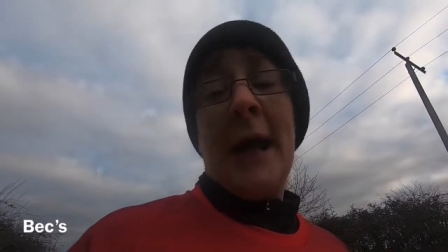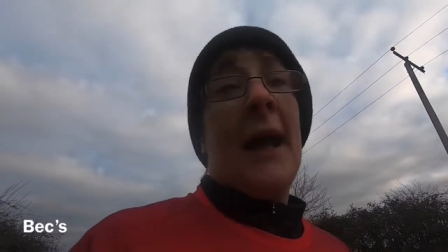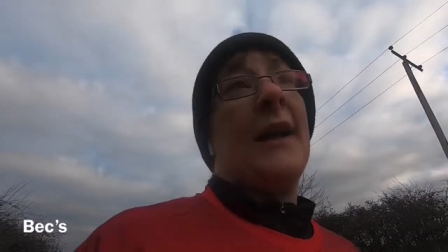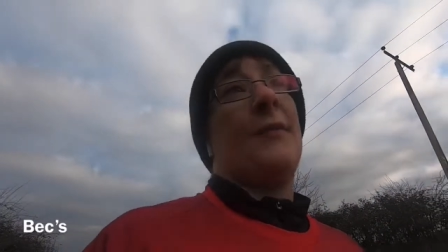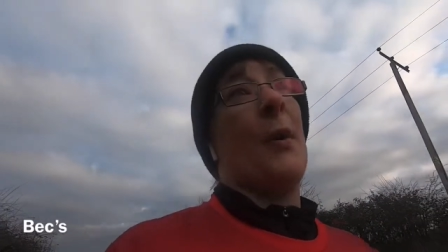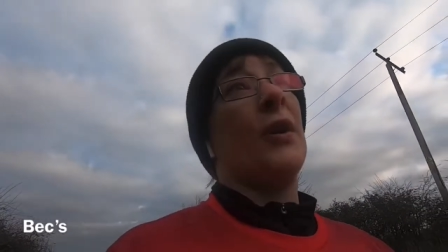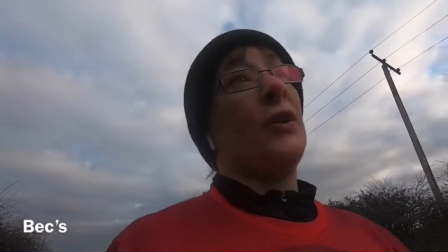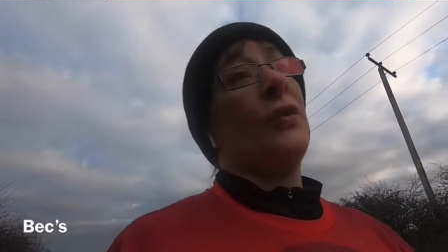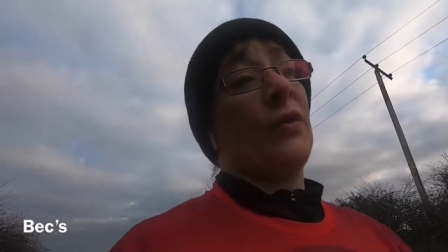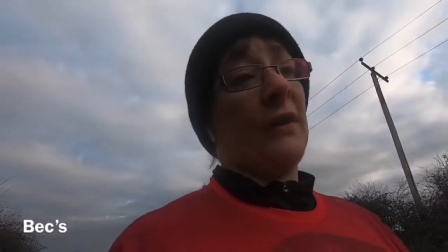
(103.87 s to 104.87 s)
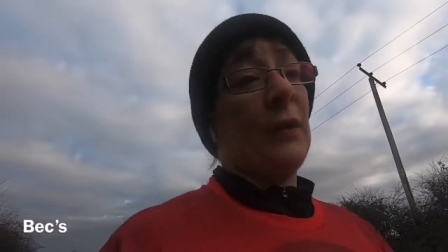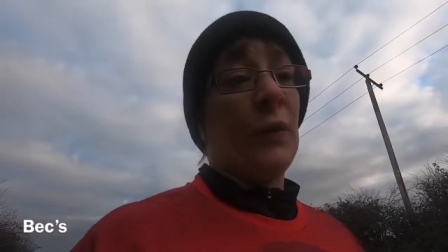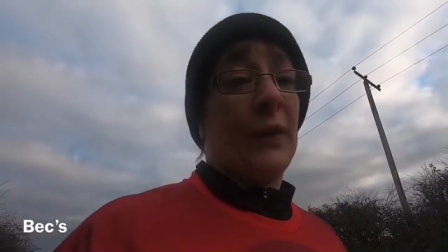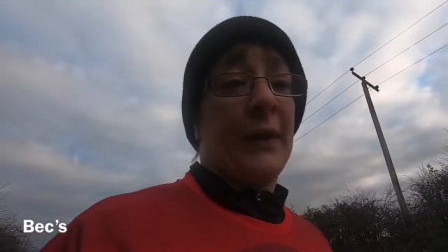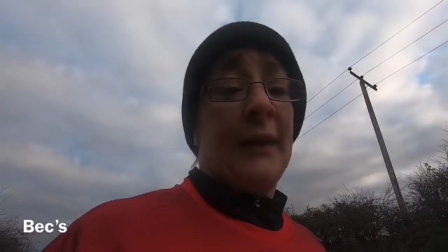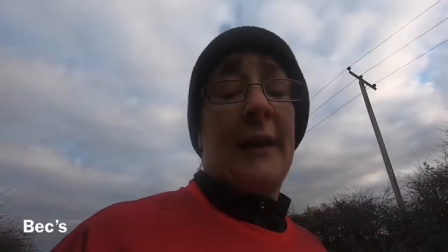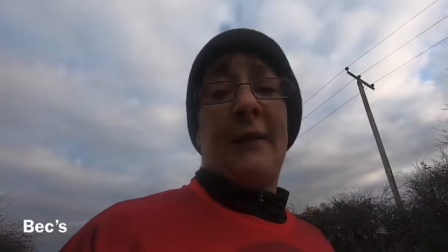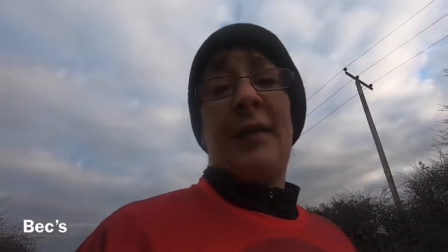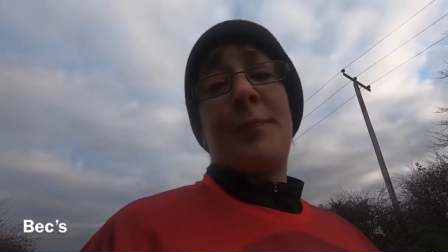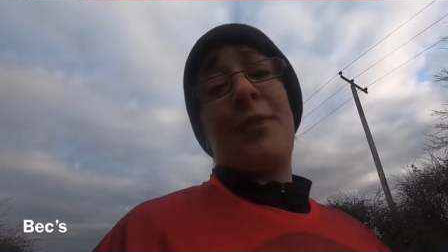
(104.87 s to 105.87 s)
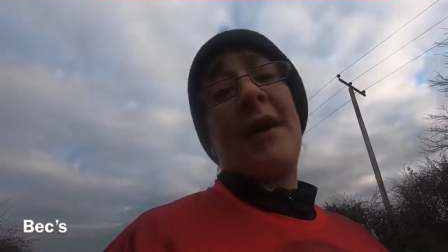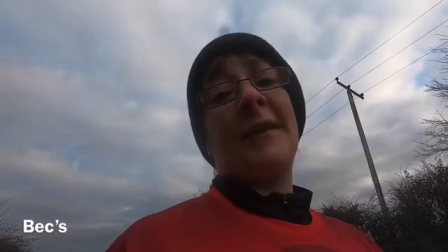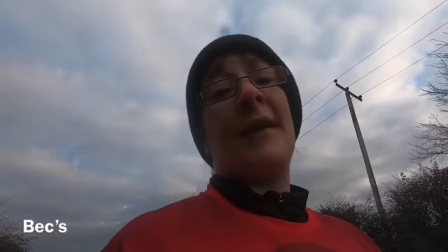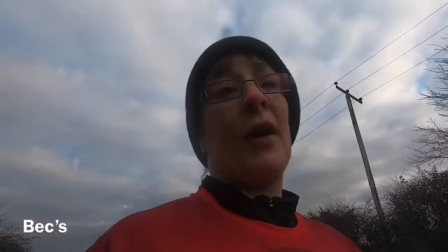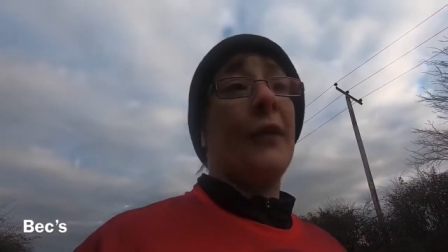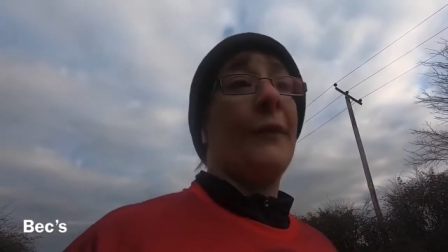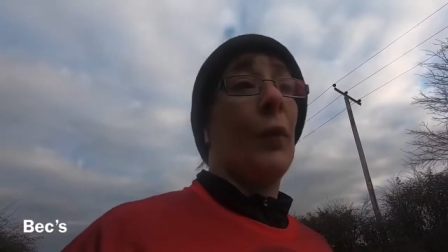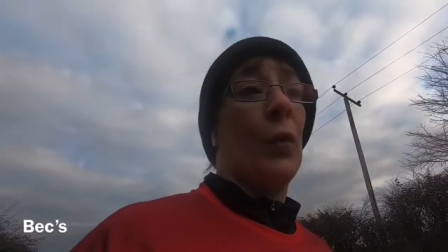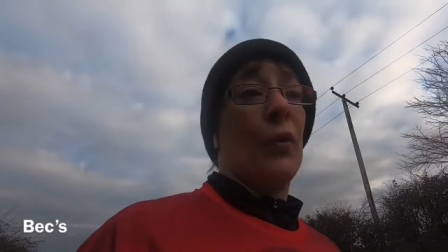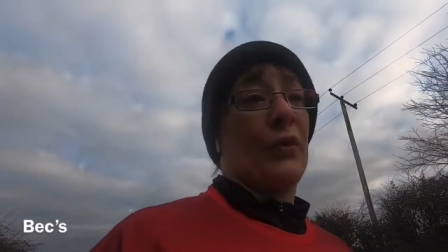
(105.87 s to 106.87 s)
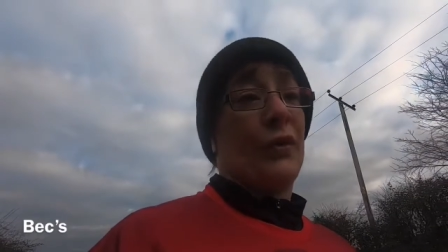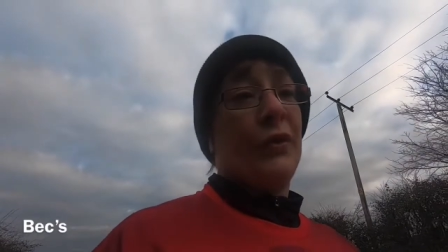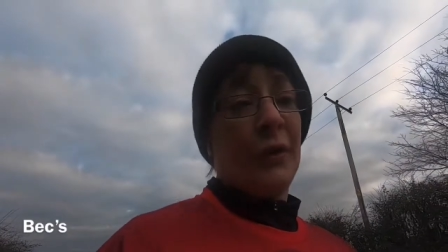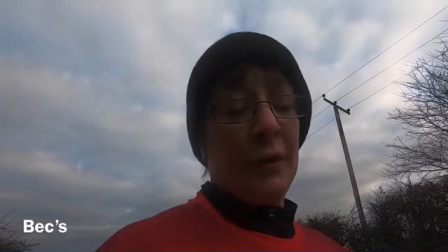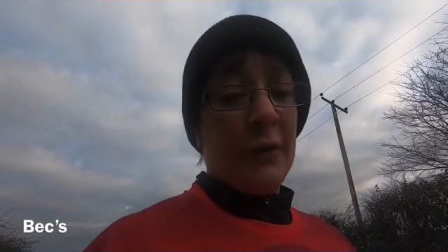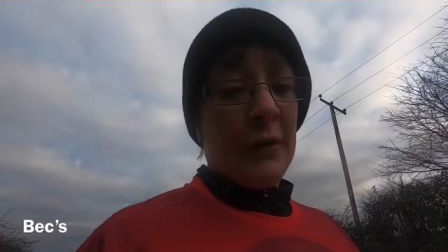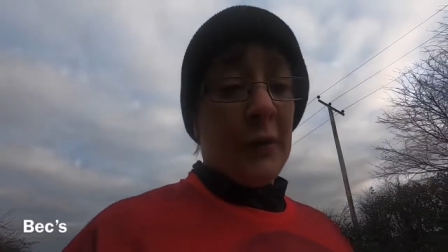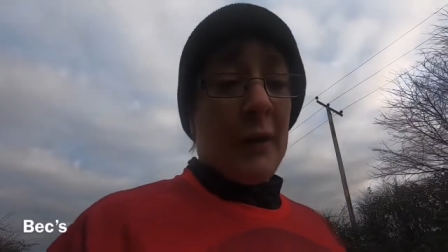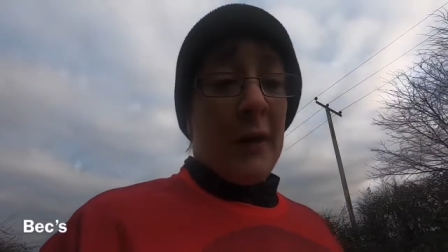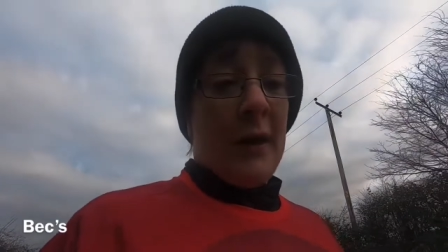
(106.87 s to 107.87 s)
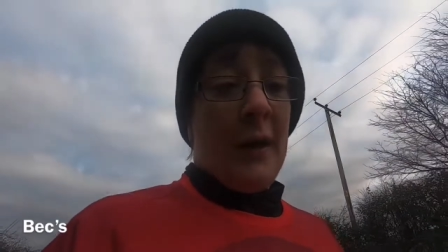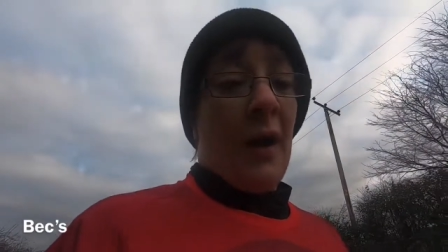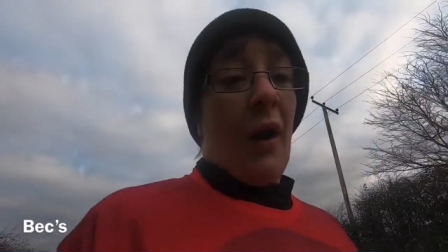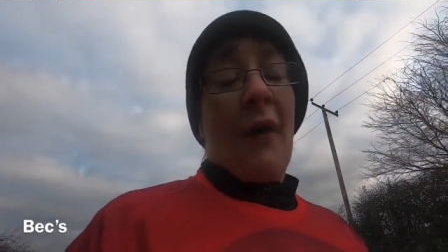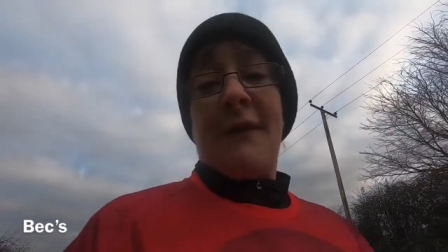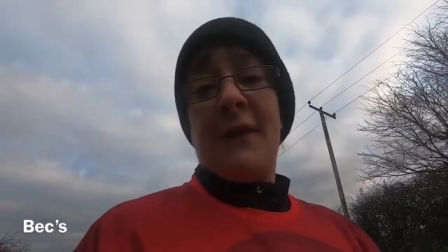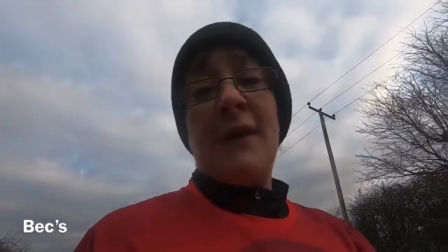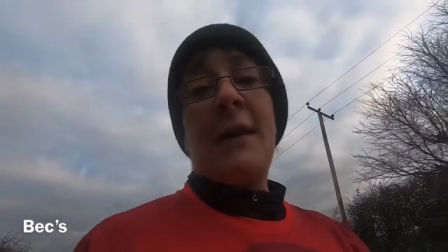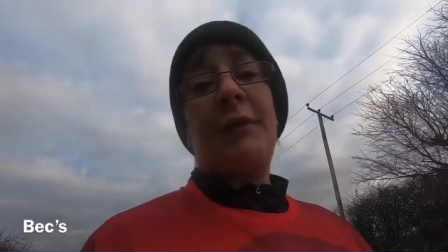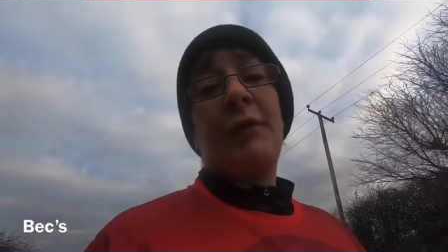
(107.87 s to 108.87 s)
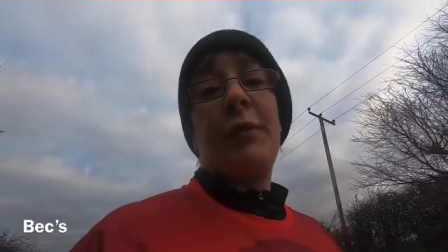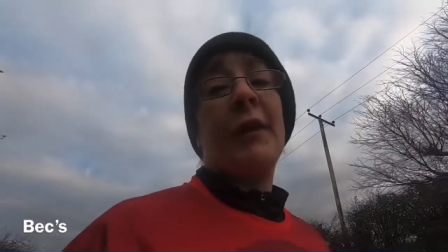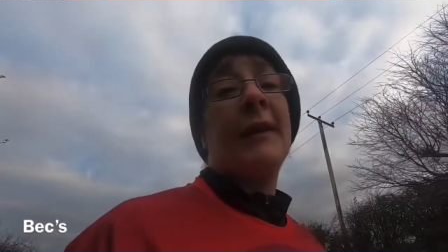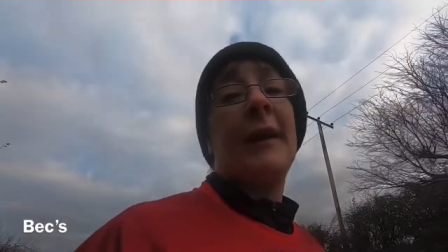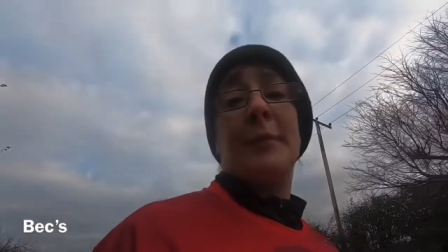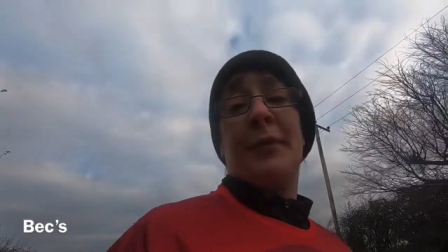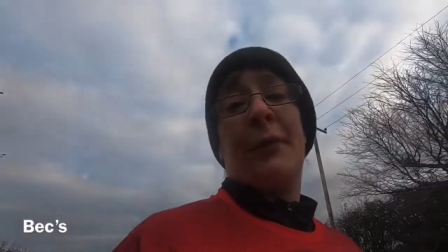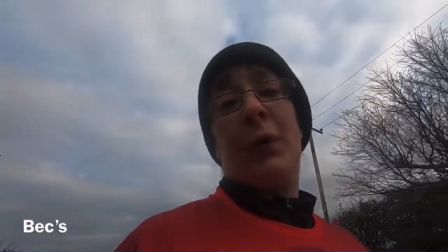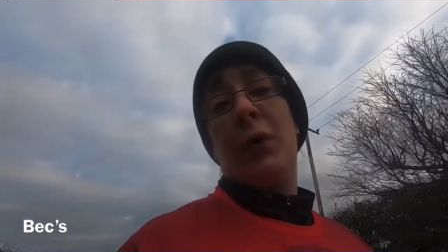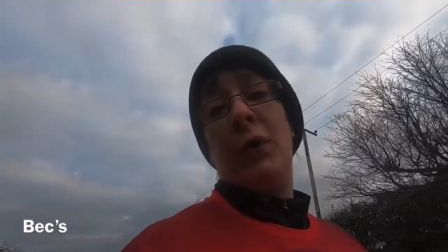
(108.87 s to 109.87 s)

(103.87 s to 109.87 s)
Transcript: It's what I usually order. Now, this brand that I've ordered, I've never tried out before.